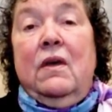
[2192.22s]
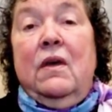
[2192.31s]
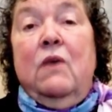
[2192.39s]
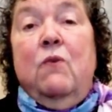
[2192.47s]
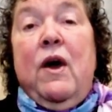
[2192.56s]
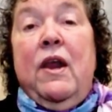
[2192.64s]

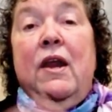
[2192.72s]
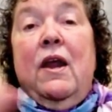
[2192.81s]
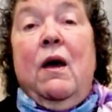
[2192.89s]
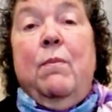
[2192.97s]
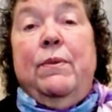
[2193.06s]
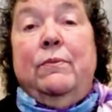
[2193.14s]
He ran it
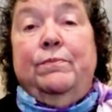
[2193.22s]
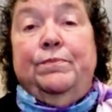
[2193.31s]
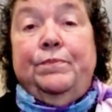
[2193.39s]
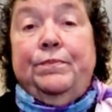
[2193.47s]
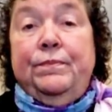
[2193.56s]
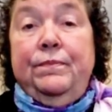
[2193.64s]
up
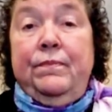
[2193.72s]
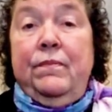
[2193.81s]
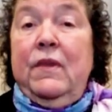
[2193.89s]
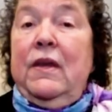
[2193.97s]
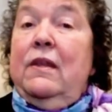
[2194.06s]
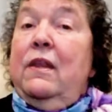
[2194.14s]

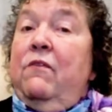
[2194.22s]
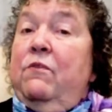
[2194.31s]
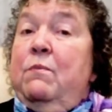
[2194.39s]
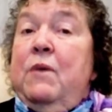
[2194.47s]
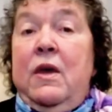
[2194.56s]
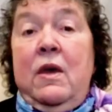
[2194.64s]
and
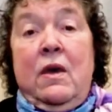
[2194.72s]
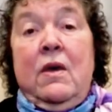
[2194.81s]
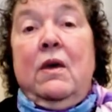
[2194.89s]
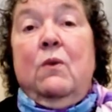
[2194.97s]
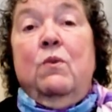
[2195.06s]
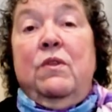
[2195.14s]
left me
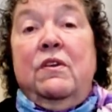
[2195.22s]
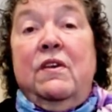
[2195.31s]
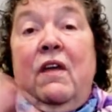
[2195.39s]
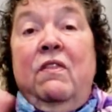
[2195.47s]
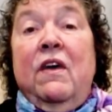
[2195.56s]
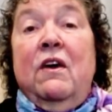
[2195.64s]
with a
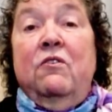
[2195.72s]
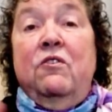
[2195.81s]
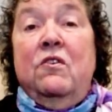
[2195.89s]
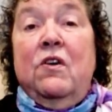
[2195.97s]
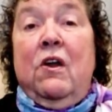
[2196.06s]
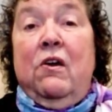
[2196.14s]

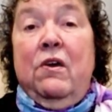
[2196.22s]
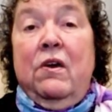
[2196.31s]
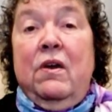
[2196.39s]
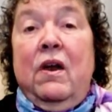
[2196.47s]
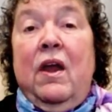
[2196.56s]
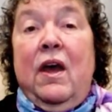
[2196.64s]

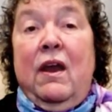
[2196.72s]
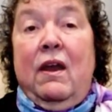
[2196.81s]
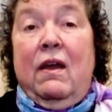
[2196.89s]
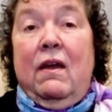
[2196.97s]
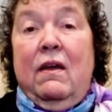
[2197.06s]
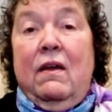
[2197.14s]
$10,000 debt.
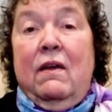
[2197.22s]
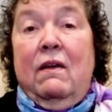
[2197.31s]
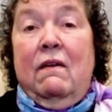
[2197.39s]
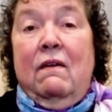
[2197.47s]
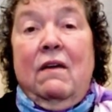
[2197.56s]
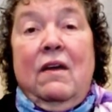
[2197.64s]

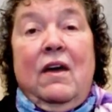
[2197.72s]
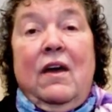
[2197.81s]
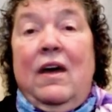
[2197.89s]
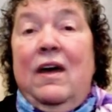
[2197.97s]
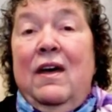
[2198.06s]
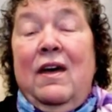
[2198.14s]

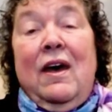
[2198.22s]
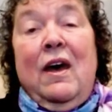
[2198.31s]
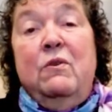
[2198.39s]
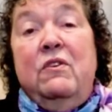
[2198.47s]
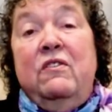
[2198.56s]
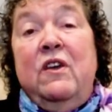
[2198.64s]
I
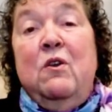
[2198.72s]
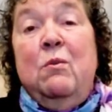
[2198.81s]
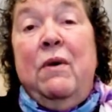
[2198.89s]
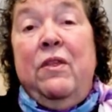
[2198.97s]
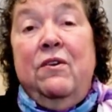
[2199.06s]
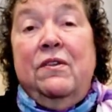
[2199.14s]
was a single
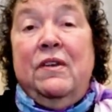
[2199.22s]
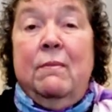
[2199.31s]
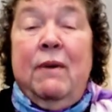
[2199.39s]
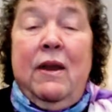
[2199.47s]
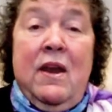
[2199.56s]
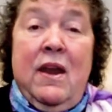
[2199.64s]
mother at the
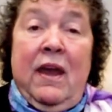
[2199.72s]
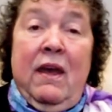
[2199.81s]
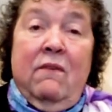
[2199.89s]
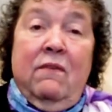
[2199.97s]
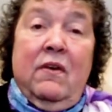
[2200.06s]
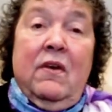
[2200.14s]
time. I didn't
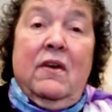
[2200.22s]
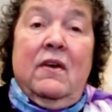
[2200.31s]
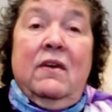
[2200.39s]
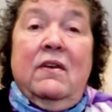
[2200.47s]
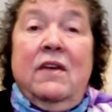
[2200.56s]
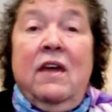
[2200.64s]
have
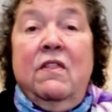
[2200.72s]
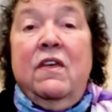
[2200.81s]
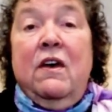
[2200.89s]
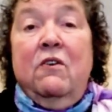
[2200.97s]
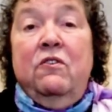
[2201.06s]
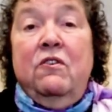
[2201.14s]

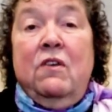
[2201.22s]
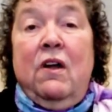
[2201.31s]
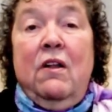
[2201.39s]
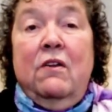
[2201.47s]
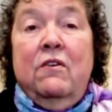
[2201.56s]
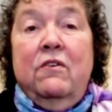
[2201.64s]

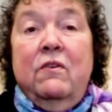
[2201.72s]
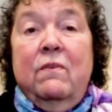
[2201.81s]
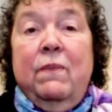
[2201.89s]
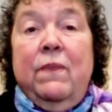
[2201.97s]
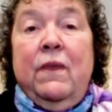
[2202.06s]
$10,000.